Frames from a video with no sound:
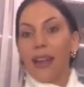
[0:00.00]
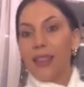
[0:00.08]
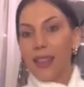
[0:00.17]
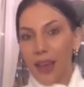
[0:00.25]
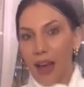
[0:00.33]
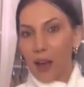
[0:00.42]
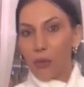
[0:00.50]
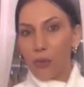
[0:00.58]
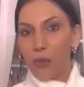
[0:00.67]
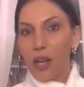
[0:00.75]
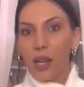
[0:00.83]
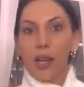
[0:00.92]
in the
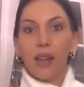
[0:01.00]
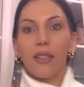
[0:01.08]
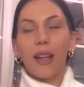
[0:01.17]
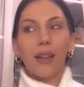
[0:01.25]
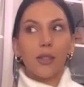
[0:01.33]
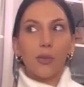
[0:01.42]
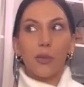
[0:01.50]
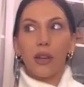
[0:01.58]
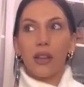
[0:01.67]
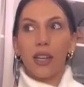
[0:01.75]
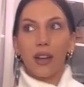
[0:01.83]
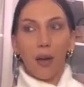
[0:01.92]
outfit, and that's
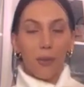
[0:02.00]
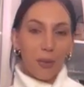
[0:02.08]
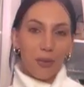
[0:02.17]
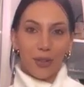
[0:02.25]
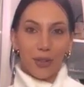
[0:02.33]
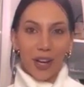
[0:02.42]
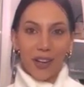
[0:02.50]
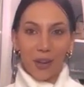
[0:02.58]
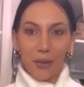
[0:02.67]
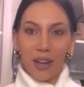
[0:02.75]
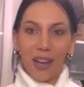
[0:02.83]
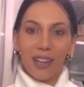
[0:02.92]
really not what we're trying to
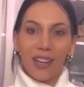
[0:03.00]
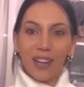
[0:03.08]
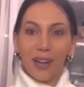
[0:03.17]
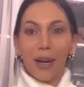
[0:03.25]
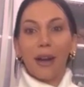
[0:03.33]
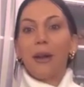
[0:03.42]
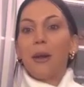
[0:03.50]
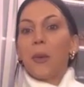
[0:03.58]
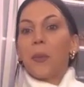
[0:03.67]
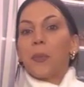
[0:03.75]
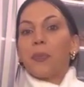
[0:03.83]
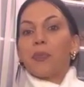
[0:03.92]
create here
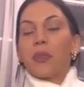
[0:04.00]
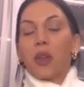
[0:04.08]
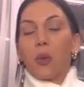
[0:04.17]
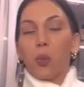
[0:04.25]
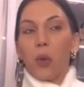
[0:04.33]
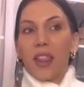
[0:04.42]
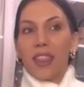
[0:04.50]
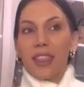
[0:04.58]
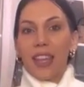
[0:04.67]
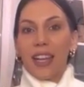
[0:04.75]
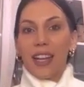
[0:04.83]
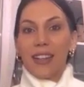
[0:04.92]
with
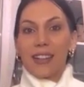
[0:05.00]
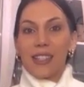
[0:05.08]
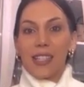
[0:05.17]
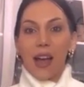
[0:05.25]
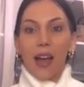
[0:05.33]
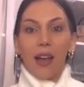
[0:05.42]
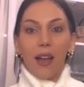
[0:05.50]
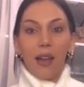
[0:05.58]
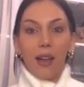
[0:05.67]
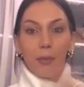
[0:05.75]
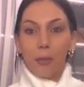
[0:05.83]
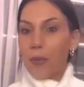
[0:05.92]
these
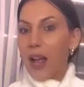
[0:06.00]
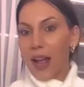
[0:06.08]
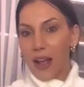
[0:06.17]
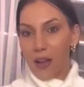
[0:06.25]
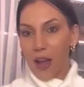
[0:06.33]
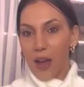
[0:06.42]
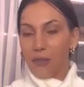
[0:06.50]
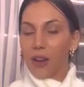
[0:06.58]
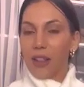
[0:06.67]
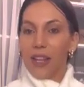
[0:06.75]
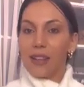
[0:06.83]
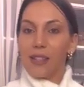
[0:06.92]

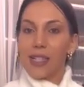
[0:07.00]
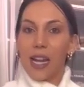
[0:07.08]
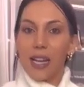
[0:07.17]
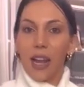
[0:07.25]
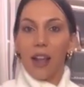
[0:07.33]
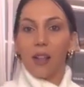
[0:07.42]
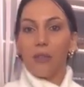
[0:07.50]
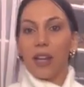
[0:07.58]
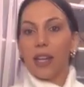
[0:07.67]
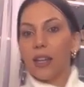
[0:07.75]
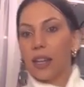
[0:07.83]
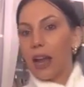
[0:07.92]
effortless and
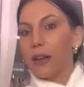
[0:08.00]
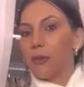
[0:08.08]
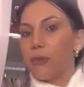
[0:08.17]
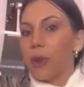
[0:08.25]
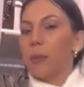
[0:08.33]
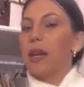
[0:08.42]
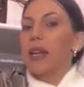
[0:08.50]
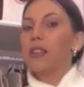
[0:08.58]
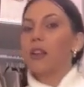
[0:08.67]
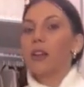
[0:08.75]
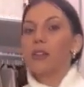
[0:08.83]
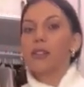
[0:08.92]
elevated kind of
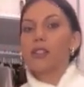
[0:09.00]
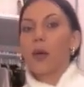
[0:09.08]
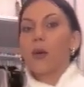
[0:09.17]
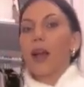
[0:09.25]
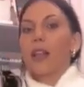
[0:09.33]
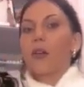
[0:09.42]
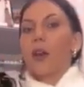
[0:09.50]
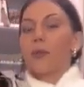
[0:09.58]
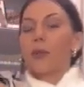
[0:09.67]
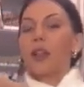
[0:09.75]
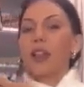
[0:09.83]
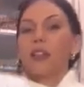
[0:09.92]
feminine looks. So I
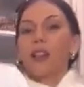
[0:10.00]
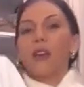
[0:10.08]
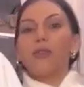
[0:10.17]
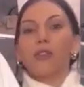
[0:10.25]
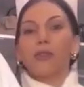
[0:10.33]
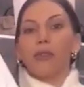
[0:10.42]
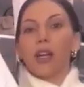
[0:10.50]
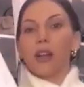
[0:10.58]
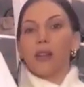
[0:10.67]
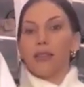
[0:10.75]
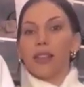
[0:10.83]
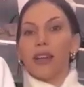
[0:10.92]
really love the fit
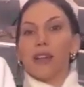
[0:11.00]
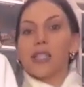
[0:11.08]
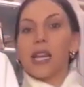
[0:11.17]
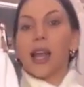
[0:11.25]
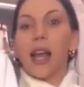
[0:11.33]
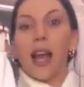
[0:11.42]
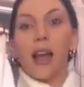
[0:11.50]
of this. It